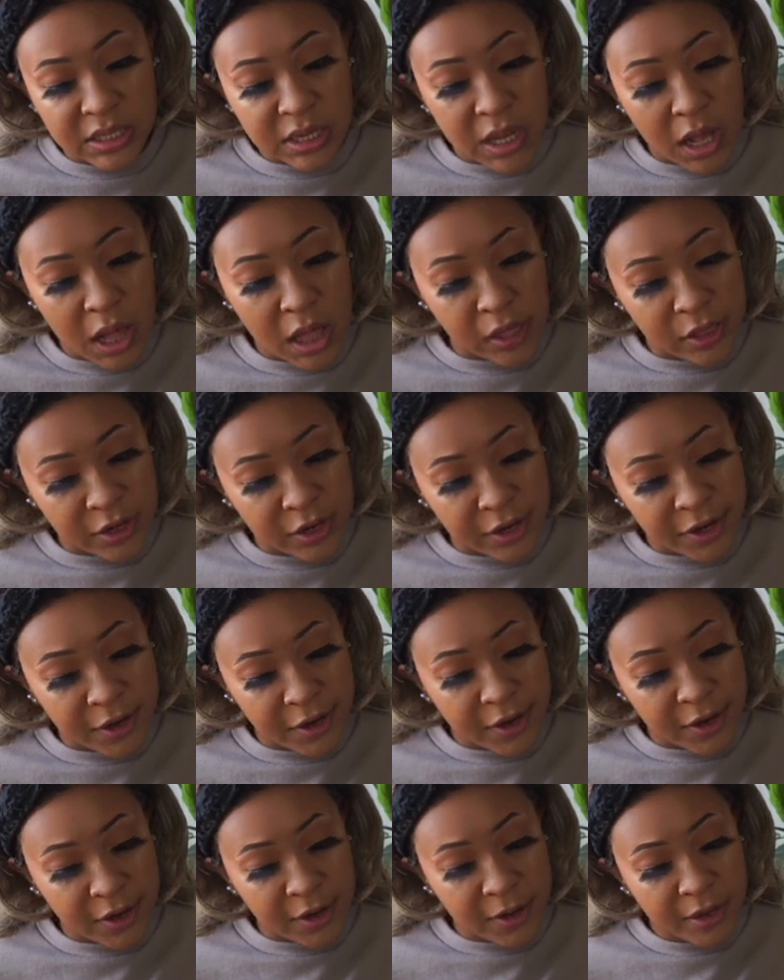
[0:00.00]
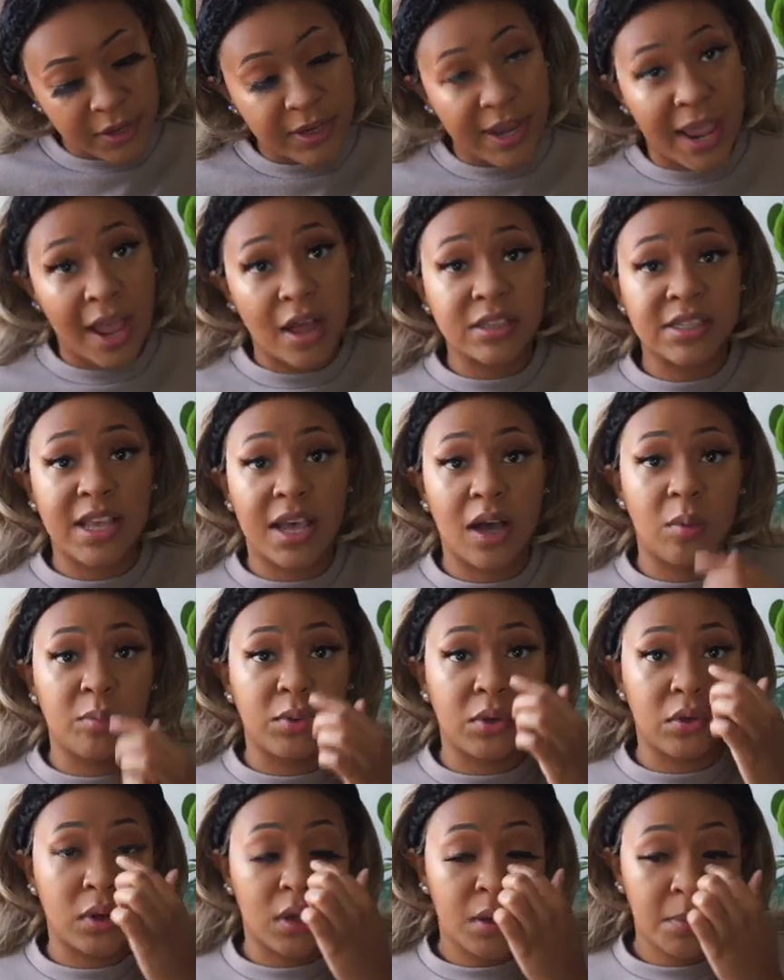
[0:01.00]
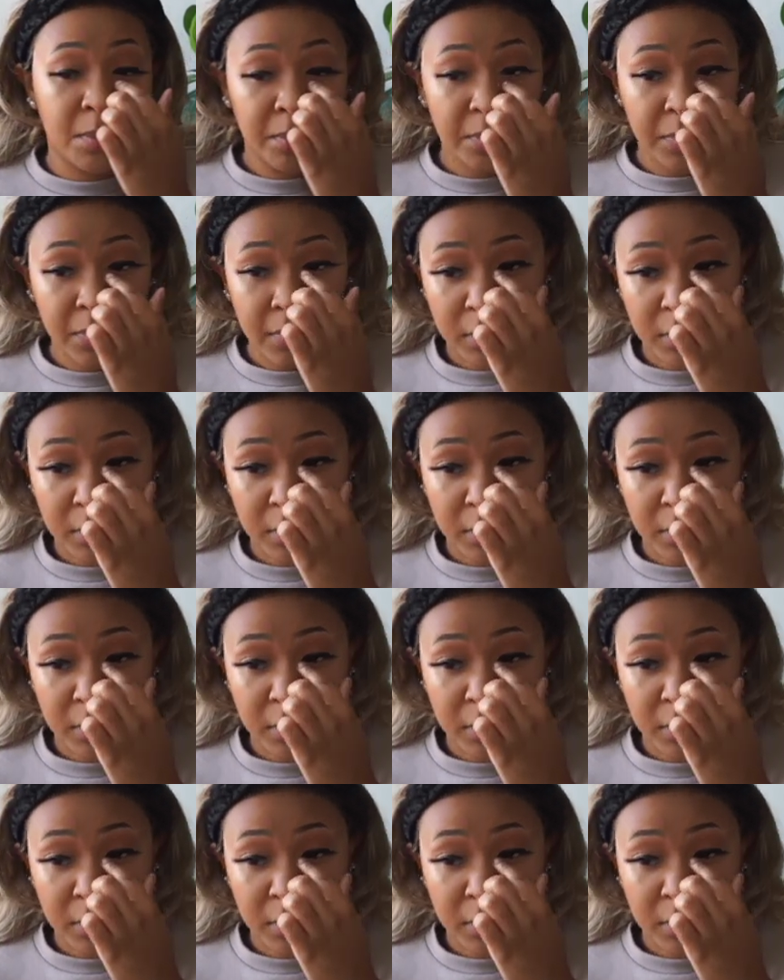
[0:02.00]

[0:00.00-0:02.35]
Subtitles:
color Downtown Beauty.